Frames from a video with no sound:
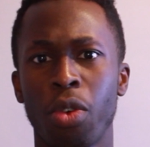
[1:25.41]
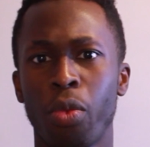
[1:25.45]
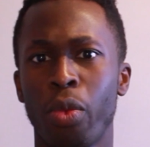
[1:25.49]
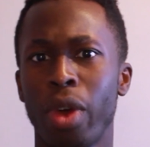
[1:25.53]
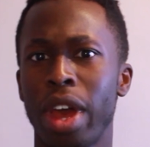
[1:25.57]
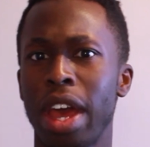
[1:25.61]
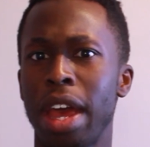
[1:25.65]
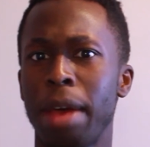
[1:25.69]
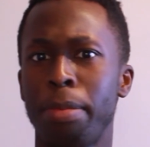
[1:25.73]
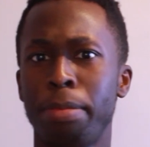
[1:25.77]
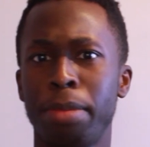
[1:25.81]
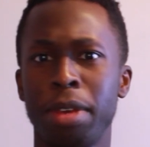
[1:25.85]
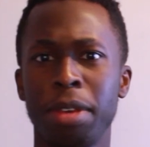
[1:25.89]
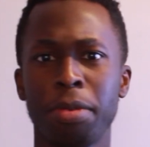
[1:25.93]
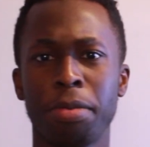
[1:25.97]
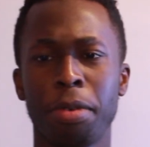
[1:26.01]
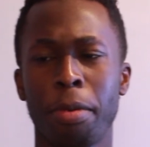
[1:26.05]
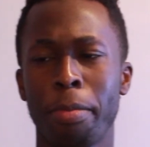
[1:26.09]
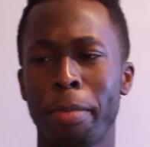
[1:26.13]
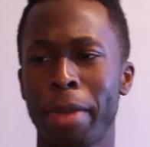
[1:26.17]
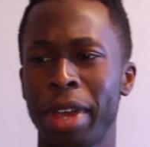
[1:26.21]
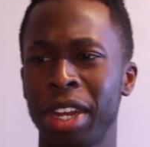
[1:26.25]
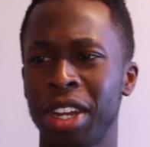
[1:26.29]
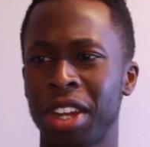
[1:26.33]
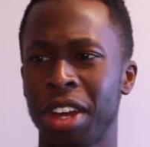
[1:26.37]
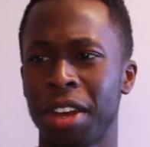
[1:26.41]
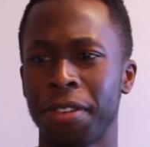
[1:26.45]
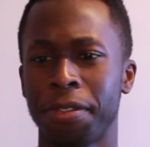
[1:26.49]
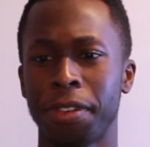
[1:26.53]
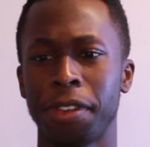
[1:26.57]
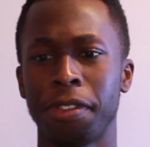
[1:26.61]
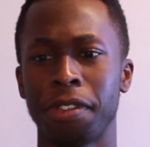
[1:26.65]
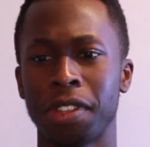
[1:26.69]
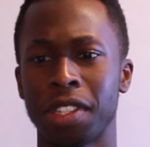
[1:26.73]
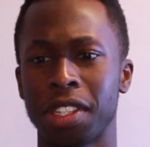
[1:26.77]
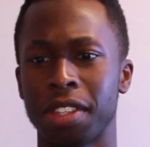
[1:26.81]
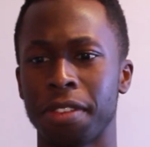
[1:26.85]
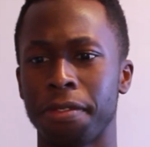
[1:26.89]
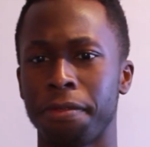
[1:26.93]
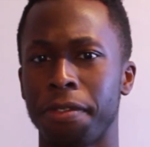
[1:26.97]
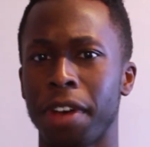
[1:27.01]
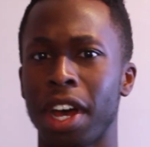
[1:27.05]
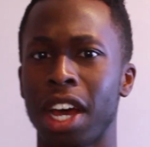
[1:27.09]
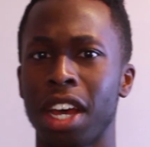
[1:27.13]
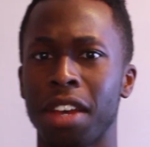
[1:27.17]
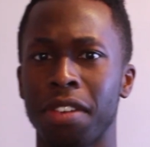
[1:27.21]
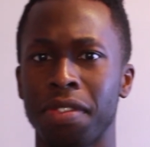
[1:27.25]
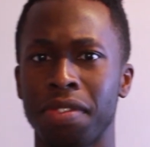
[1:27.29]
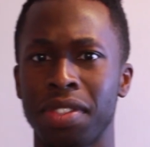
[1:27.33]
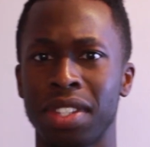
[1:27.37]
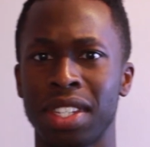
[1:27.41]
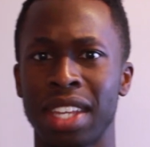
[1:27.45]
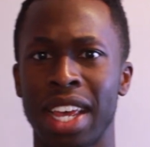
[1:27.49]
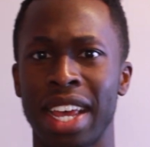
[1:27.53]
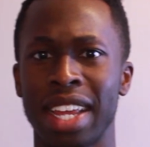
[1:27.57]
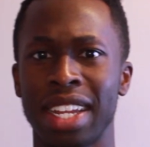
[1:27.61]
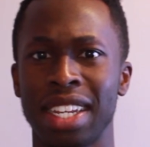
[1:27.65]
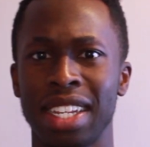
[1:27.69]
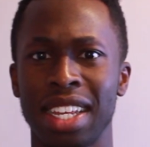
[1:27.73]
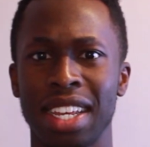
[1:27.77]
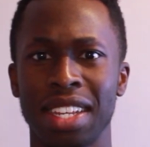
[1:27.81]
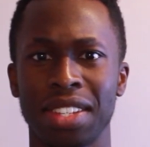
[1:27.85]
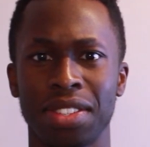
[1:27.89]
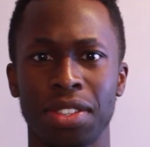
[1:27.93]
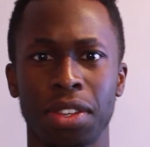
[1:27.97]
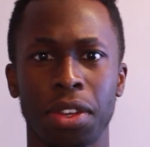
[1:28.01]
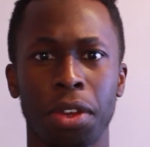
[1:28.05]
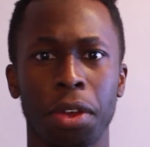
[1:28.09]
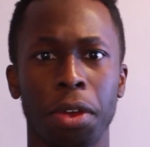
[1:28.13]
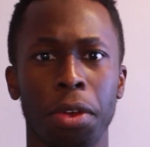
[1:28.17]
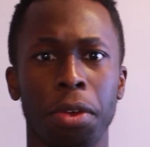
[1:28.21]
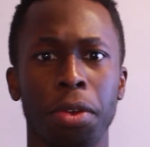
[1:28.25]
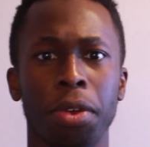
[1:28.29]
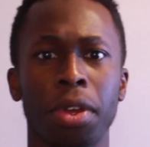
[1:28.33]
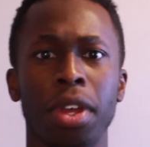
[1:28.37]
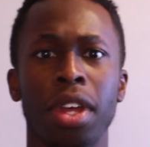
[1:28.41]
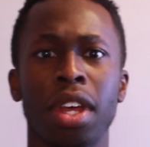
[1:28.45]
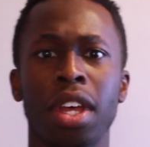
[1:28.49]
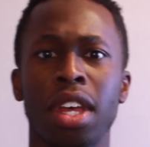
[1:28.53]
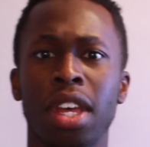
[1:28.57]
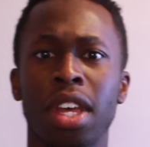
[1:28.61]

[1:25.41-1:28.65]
where people may have even survived 10 years ago.